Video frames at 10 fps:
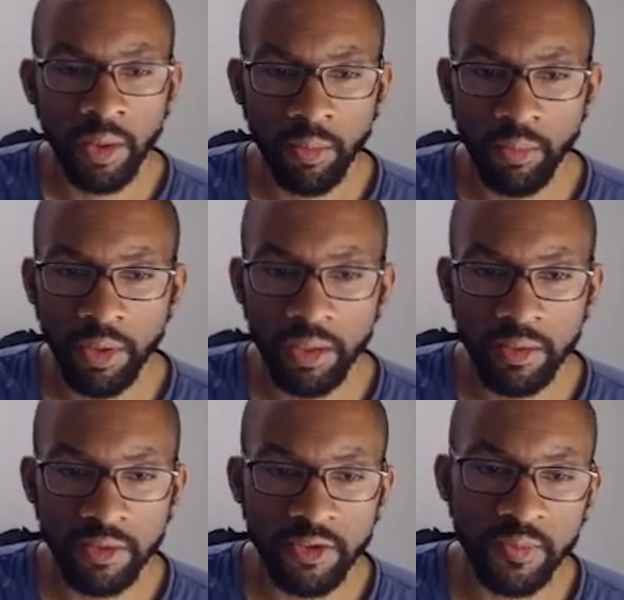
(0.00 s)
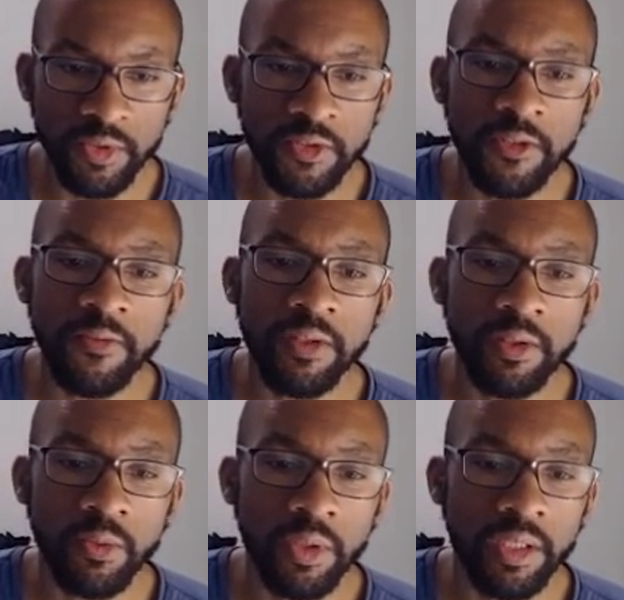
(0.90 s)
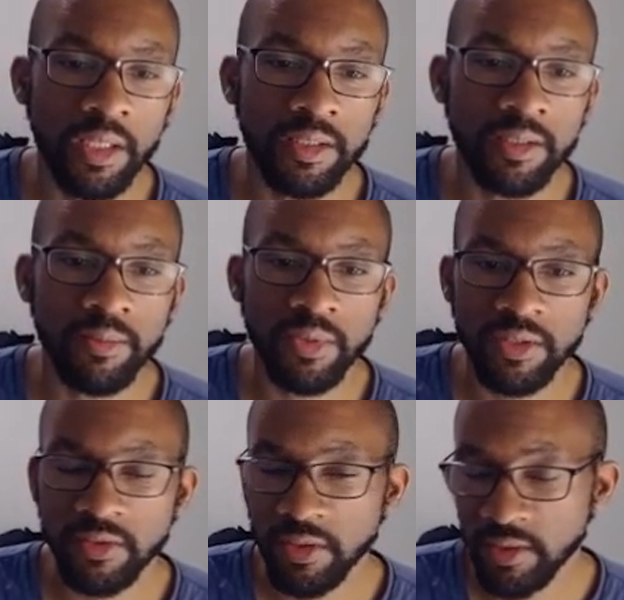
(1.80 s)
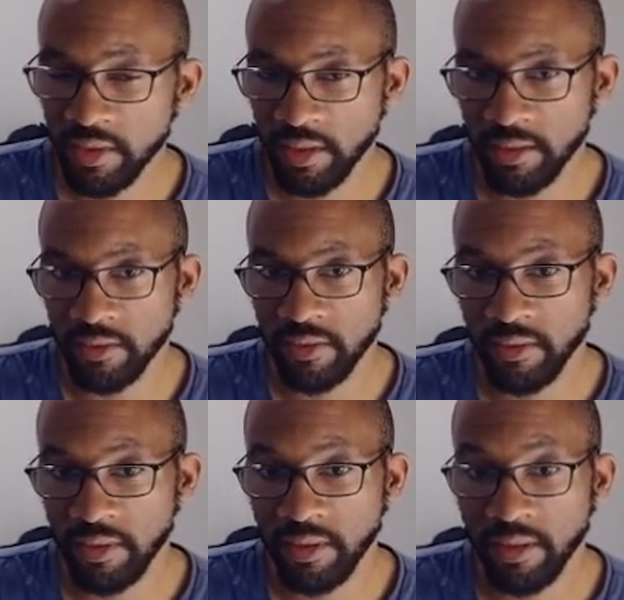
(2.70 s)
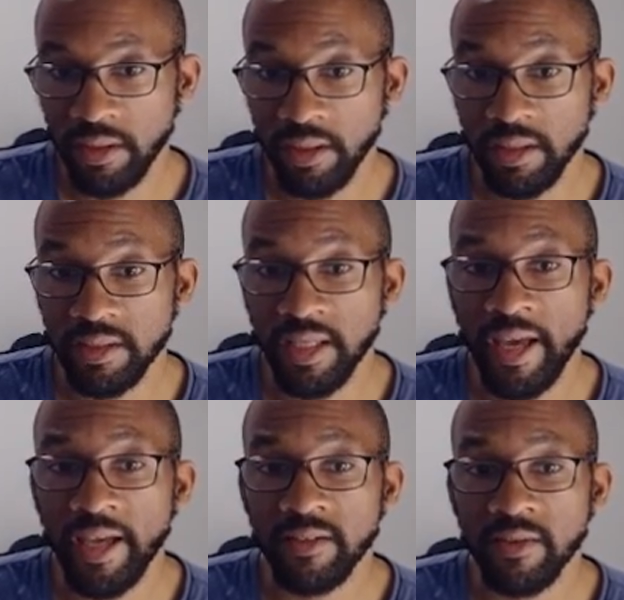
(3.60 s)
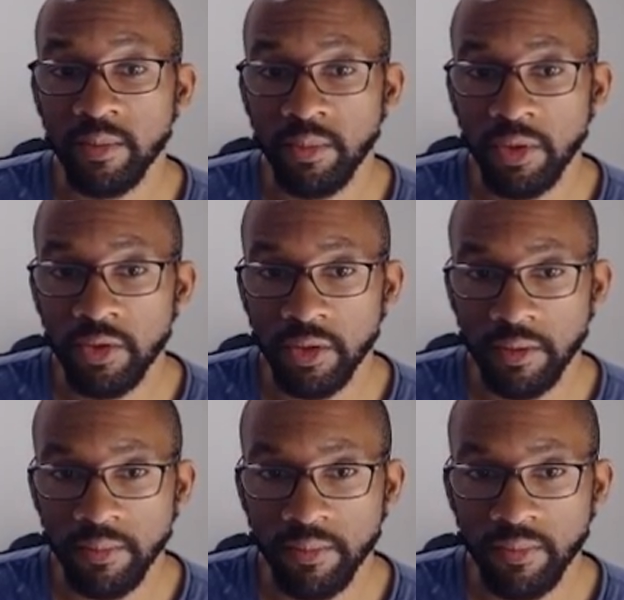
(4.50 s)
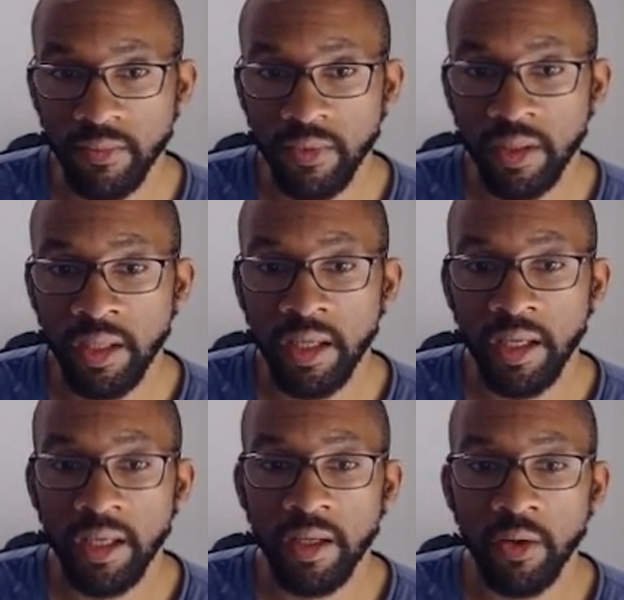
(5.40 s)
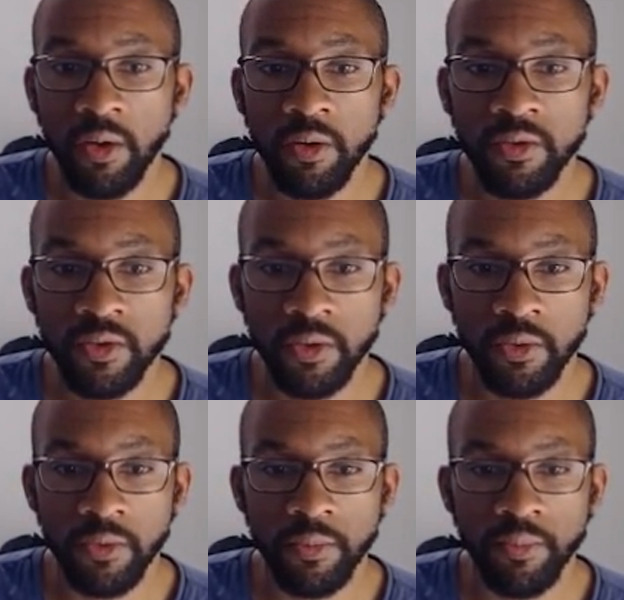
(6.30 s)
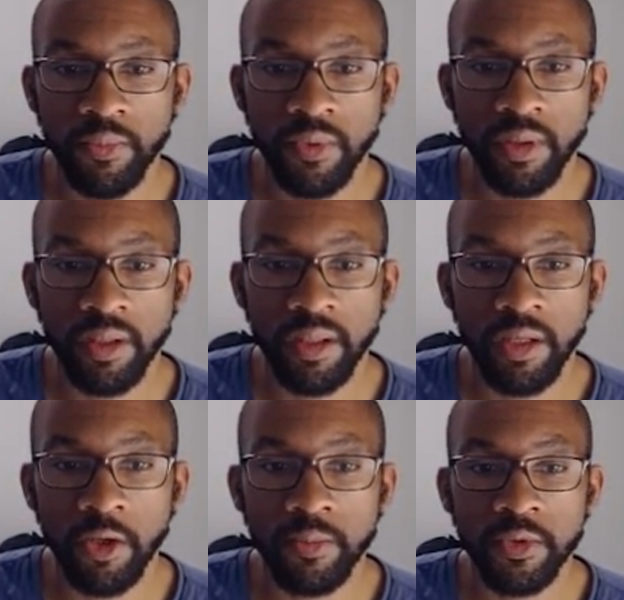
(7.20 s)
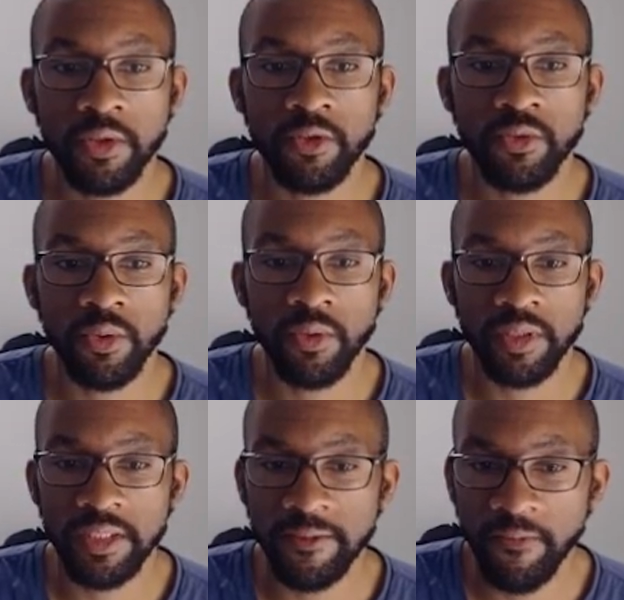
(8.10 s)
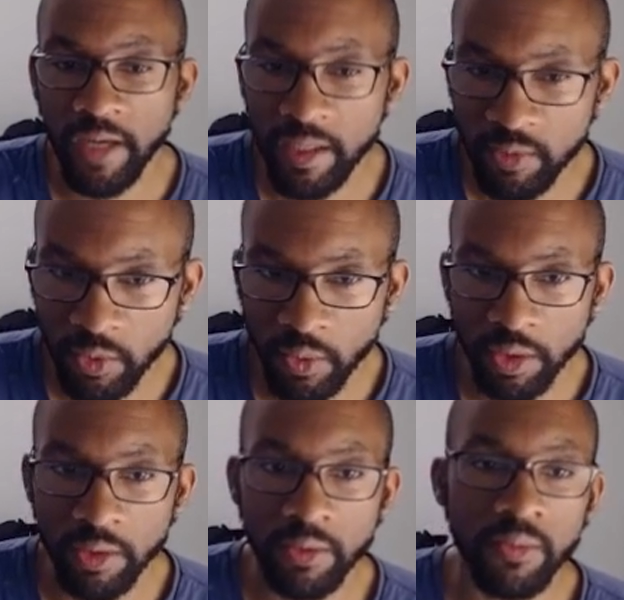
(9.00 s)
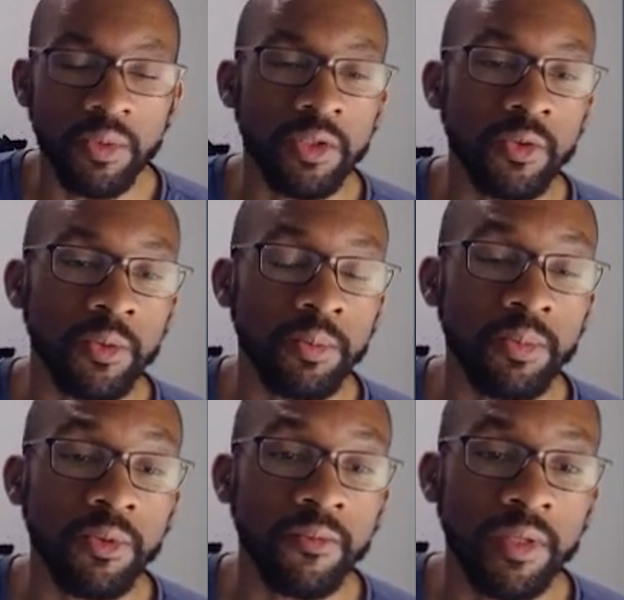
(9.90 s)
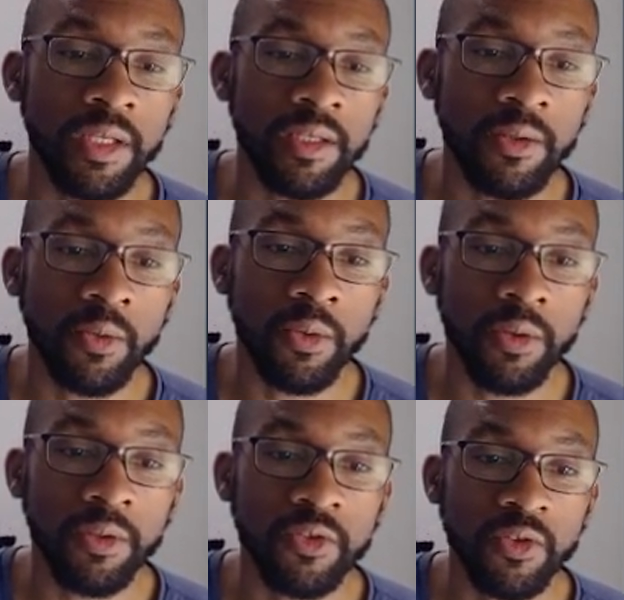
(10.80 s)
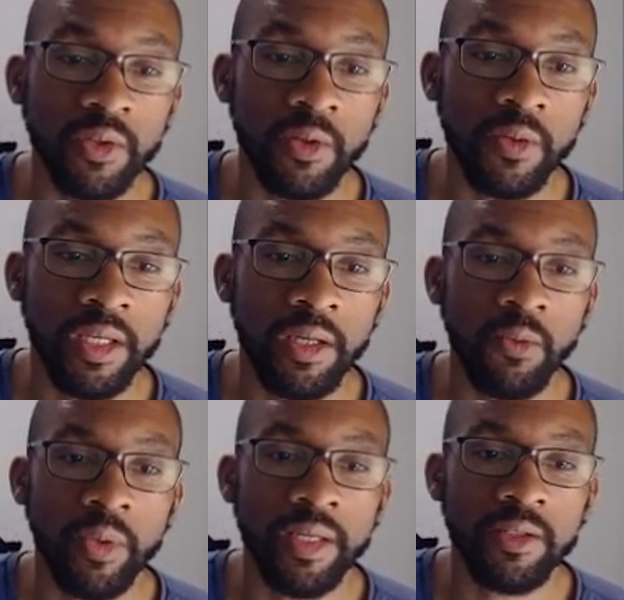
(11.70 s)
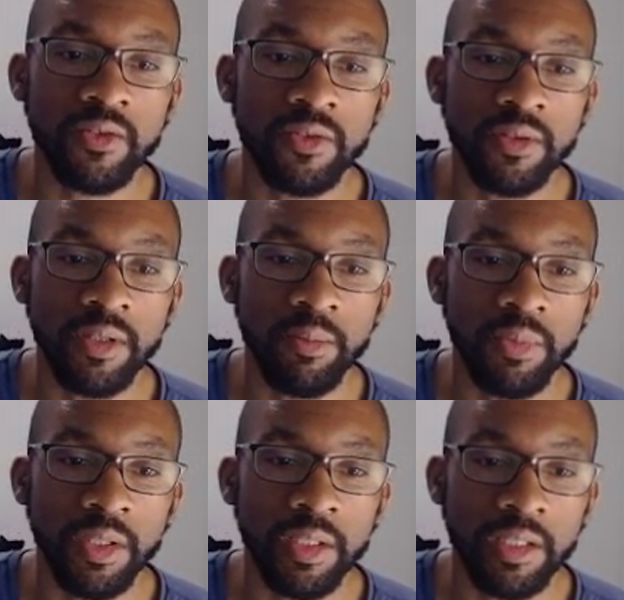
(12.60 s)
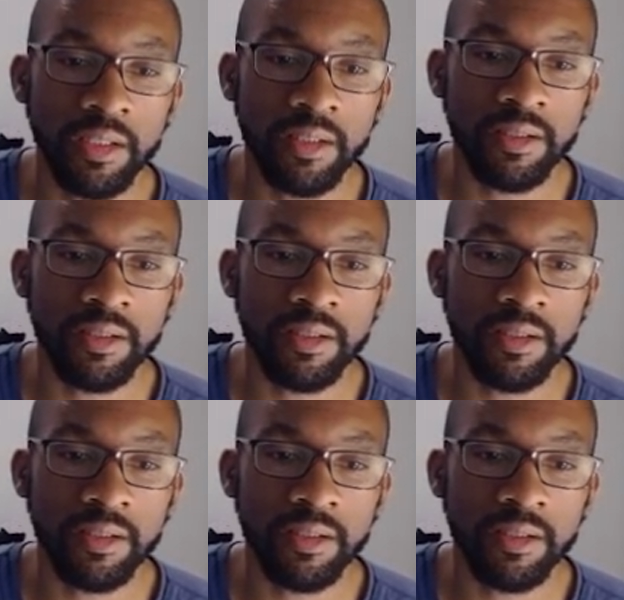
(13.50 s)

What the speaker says: But specifically what knight to b6 does, it attacks the bishop and also helps control the d5 square, which will prevent or slow down white's ability